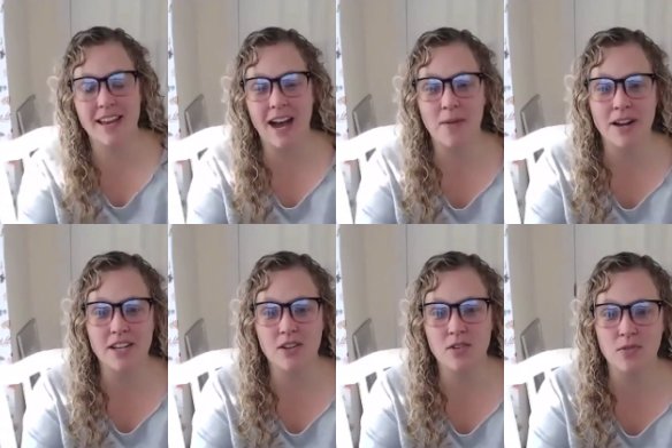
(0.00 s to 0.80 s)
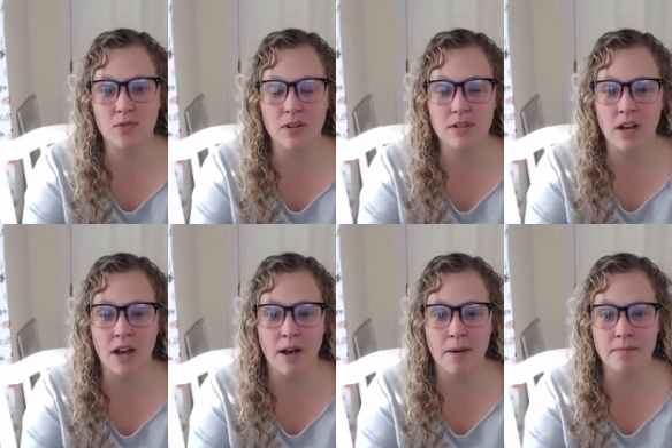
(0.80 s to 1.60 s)
I want you
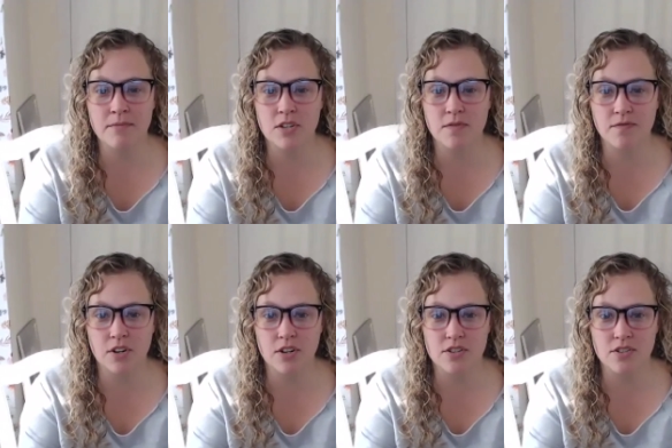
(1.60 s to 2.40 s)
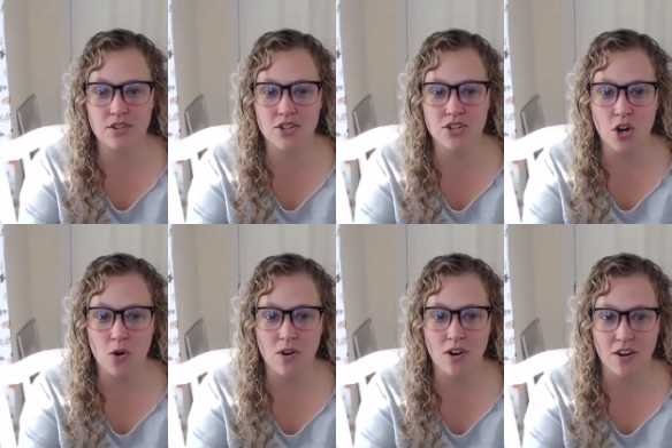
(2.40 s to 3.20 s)
um, to first
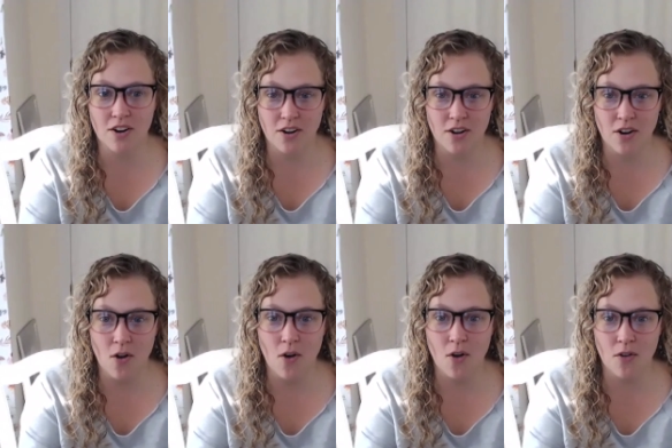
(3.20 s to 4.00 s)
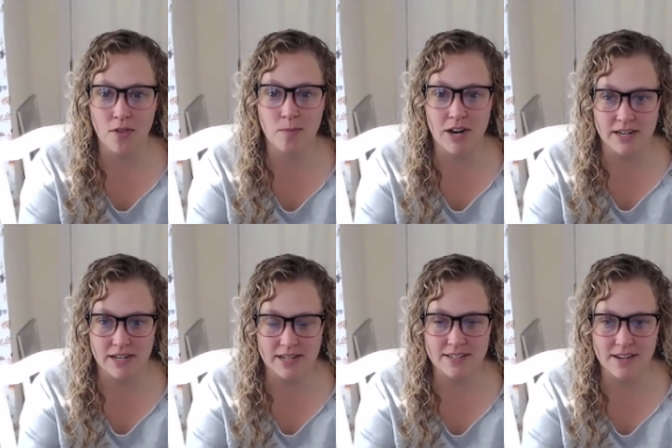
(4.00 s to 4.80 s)
show her all the
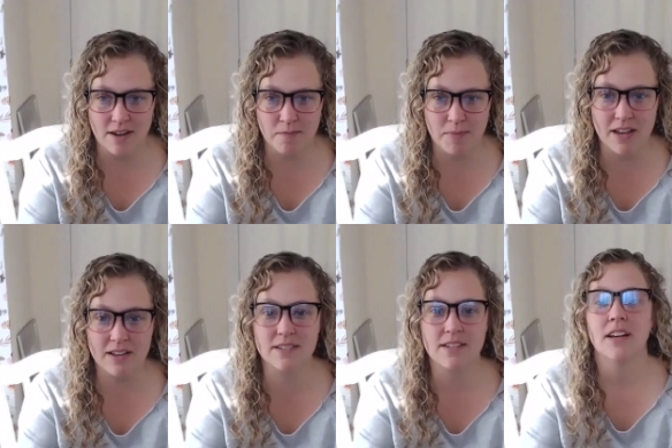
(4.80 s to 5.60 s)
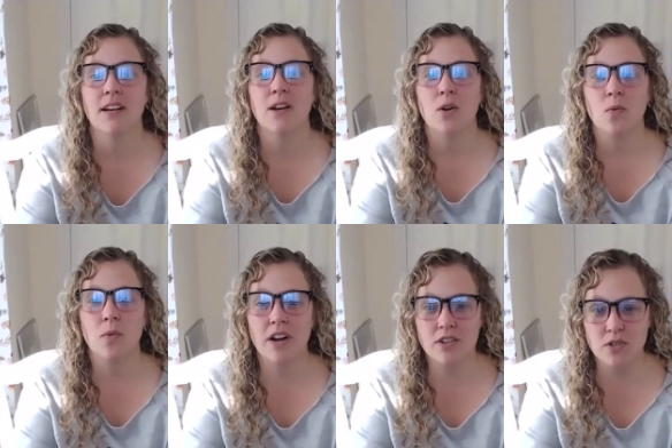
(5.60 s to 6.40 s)
branding stuff, because
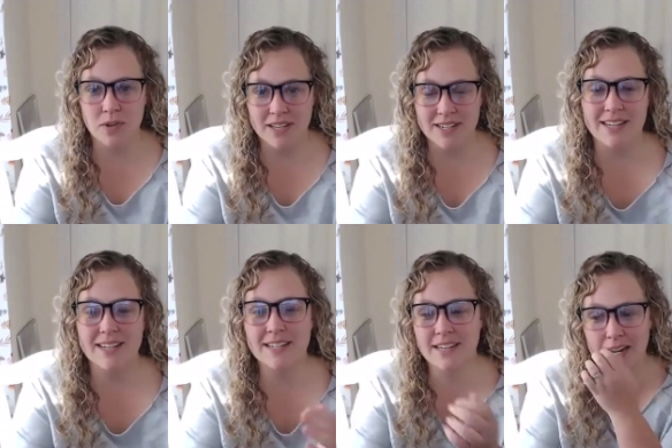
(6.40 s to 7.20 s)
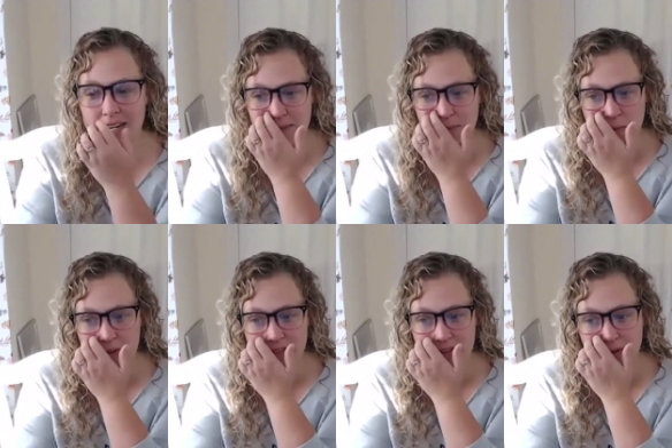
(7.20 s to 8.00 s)
we are doing this in tandem
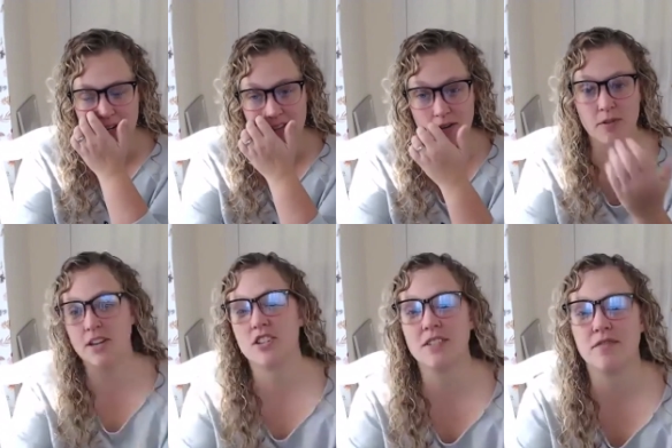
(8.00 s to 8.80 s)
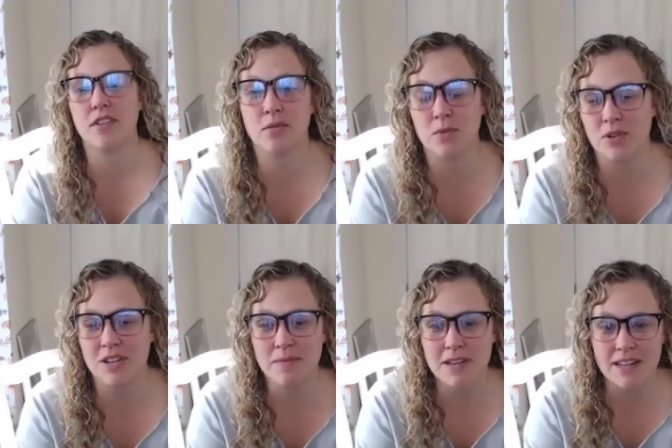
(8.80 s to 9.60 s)
with cre the creation of Funnel
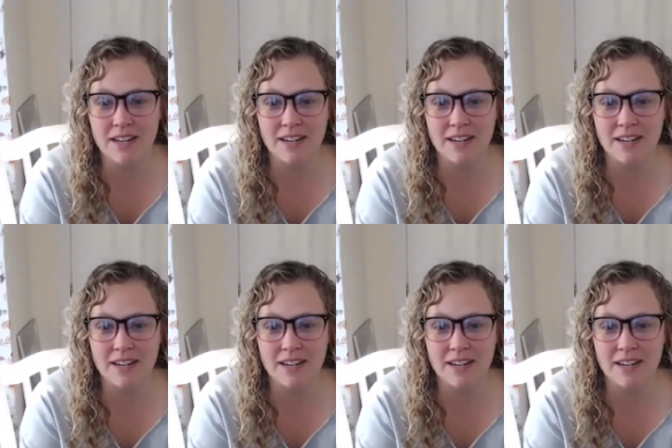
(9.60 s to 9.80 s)
Bohemian.